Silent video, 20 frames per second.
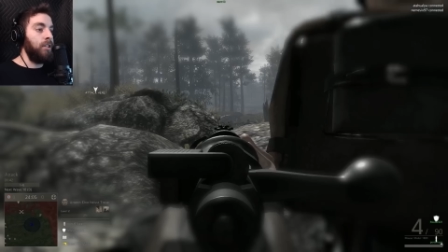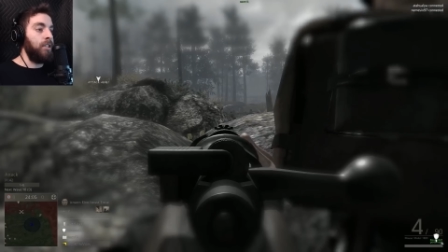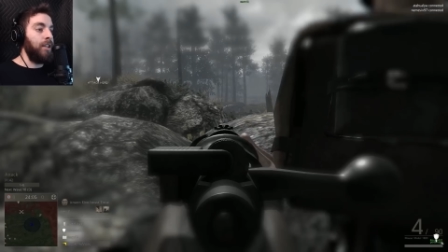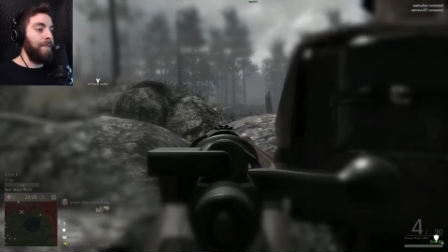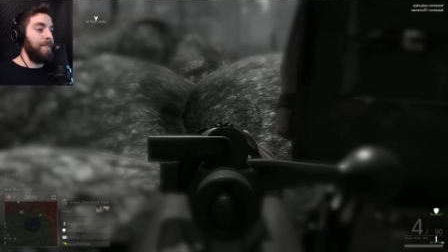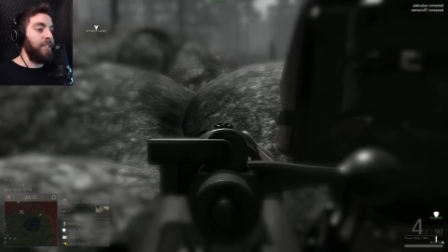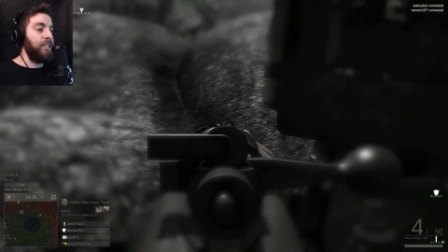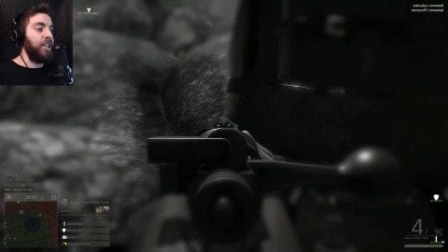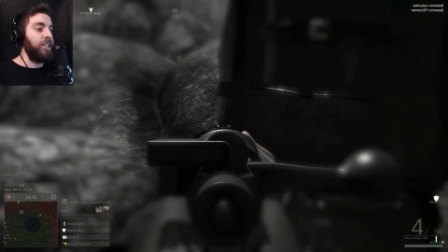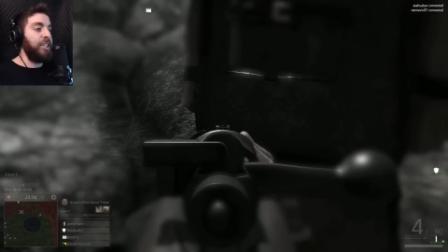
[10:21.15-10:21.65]

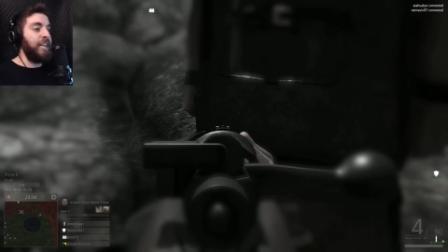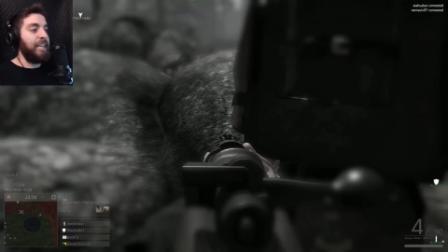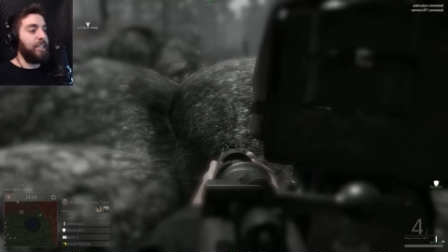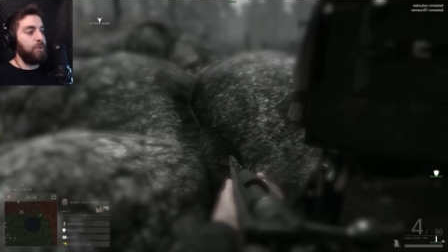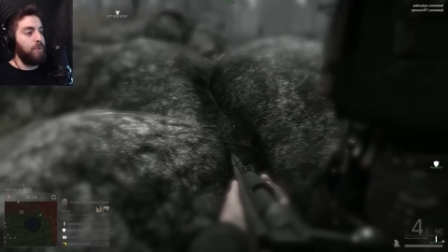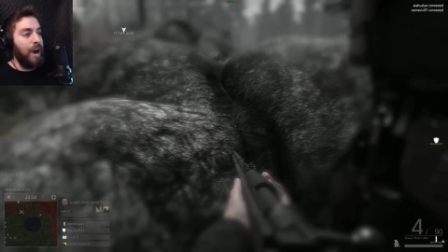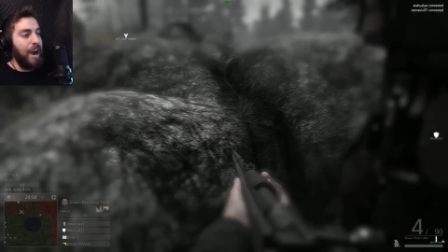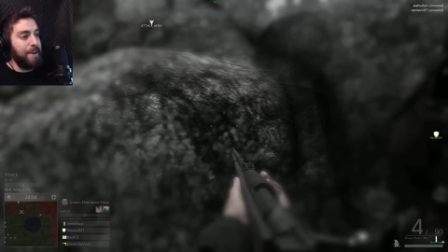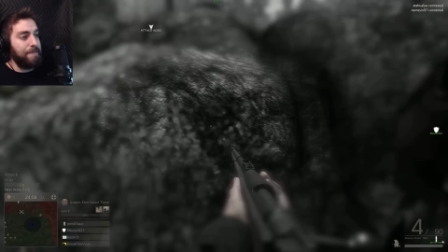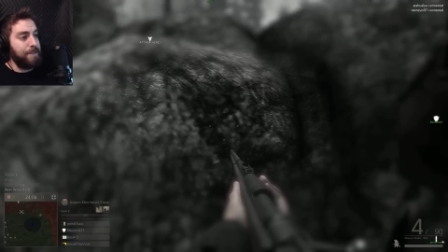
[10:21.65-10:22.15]
Devastation has
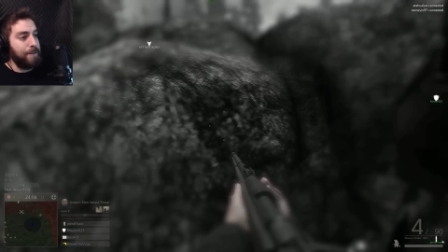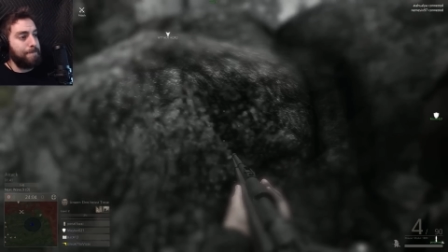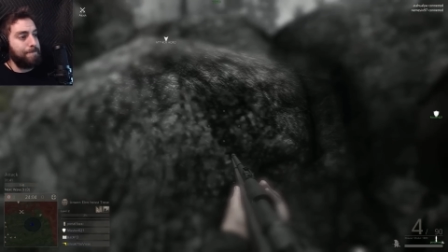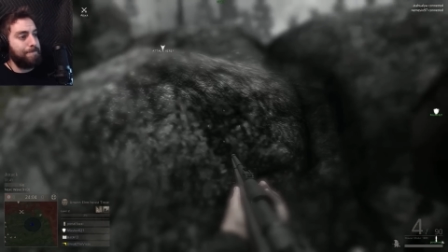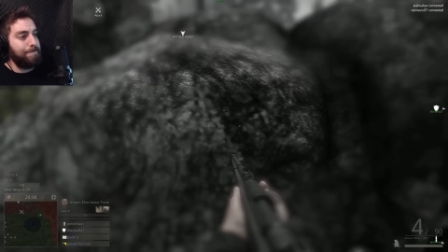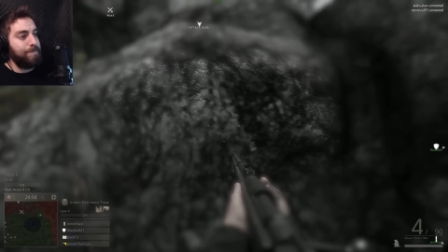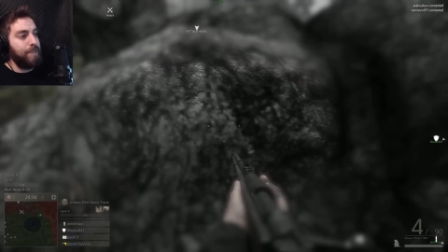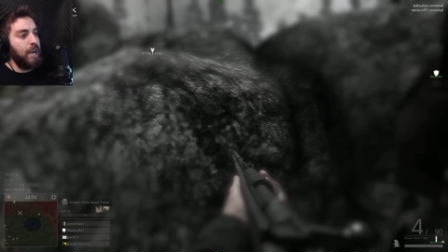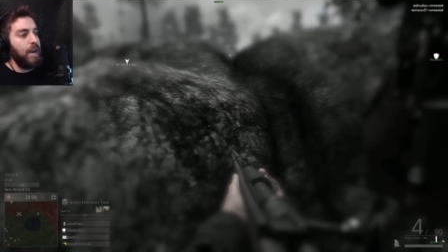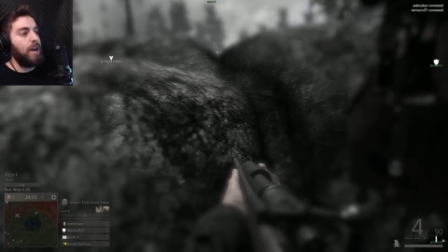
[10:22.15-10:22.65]
arrived!
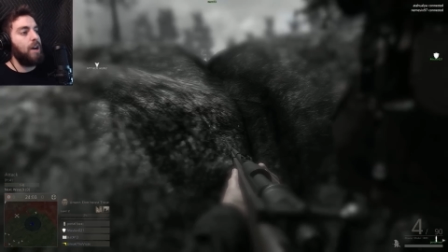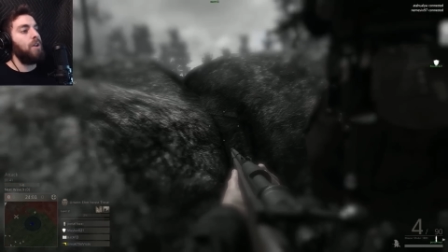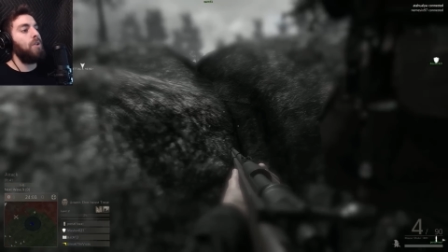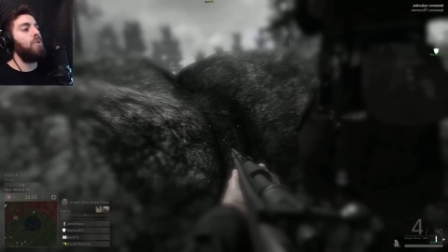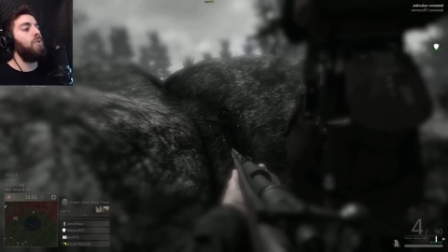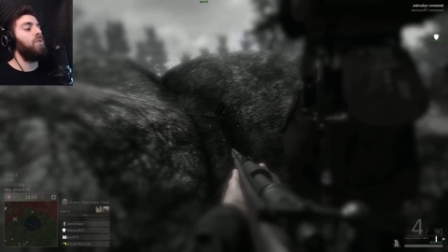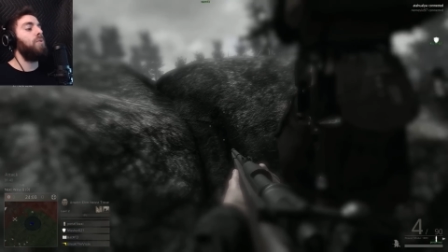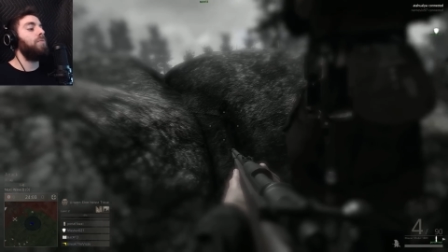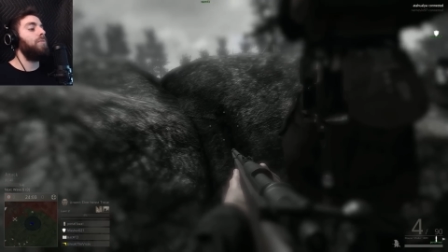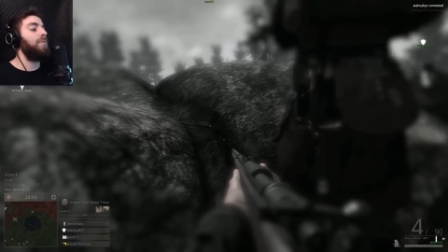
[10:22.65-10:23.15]

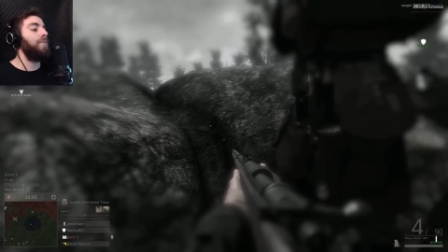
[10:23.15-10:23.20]
Oh...